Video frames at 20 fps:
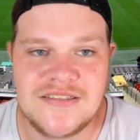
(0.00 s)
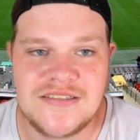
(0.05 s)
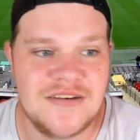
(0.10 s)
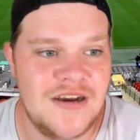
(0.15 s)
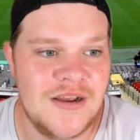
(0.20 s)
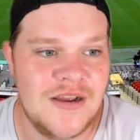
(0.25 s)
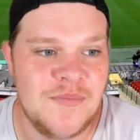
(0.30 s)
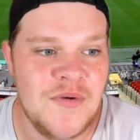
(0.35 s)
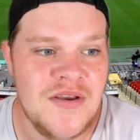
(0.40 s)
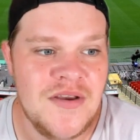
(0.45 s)

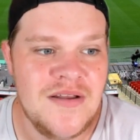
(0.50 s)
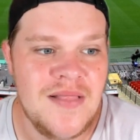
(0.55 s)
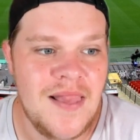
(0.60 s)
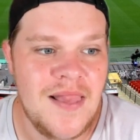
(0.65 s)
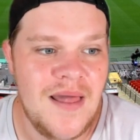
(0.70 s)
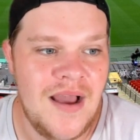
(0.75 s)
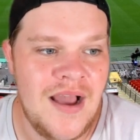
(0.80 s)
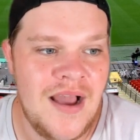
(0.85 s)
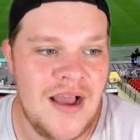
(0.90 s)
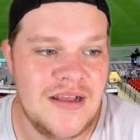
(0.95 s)
time.
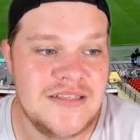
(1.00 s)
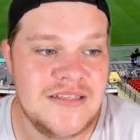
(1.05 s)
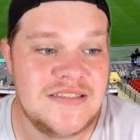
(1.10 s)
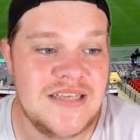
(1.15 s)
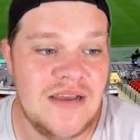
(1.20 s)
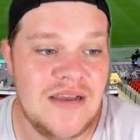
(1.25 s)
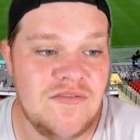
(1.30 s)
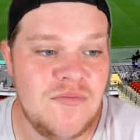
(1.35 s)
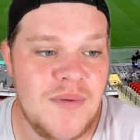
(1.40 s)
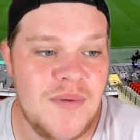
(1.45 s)
In
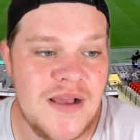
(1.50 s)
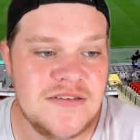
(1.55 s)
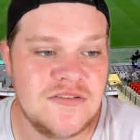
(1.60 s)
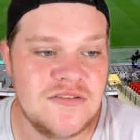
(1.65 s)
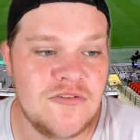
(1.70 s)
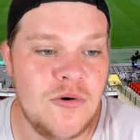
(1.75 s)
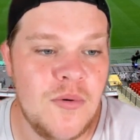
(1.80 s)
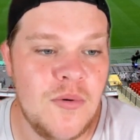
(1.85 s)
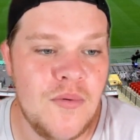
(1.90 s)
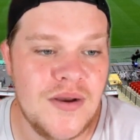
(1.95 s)
10th place, I've
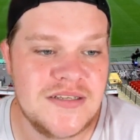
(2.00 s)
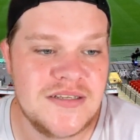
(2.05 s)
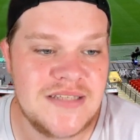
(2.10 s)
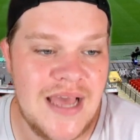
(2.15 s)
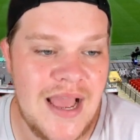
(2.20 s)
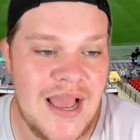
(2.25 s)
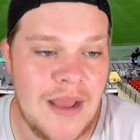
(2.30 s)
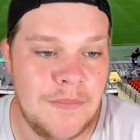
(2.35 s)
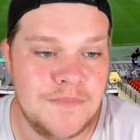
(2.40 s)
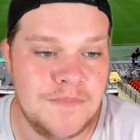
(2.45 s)
gone with West Ham.